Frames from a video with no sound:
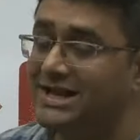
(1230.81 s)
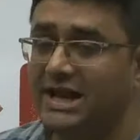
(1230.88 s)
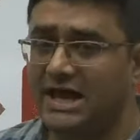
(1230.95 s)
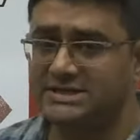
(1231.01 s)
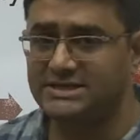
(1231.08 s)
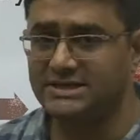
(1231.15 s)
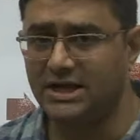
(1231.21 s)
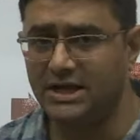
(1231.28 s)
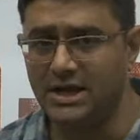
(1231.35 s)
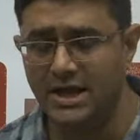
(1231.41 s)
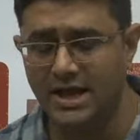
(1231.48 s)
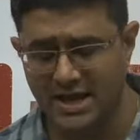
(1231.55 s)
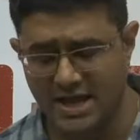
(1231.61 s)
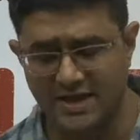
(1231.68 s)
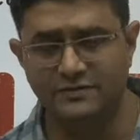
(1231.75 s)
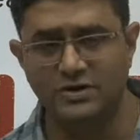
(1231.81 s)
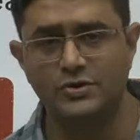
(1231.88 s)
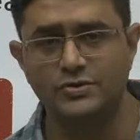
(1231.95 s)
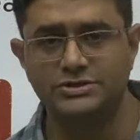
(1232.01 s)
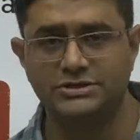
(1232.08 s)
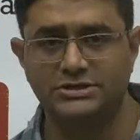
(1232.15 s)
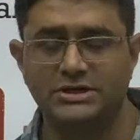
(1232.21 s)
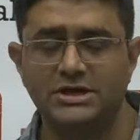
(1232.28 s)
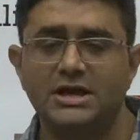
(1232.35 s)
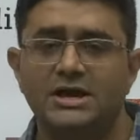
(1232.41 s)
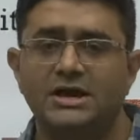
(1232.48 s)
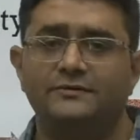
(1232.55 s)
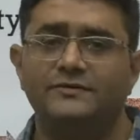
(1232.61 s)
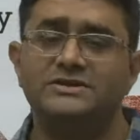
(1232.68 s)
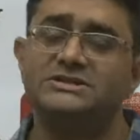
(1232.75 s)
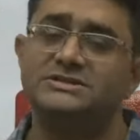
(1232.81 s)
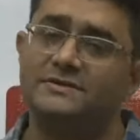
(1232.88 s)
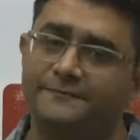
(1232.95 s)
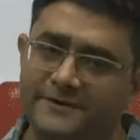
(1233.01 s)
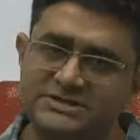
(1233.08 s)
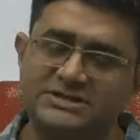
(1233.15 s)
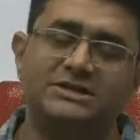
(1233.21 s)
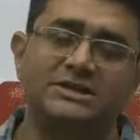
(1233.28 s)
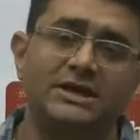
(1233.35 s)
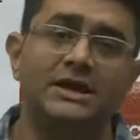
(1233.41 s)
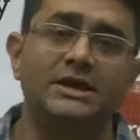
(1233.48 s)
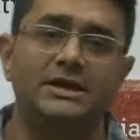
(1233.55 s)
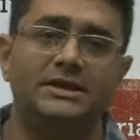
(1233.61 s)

classical evolution, which is the first theory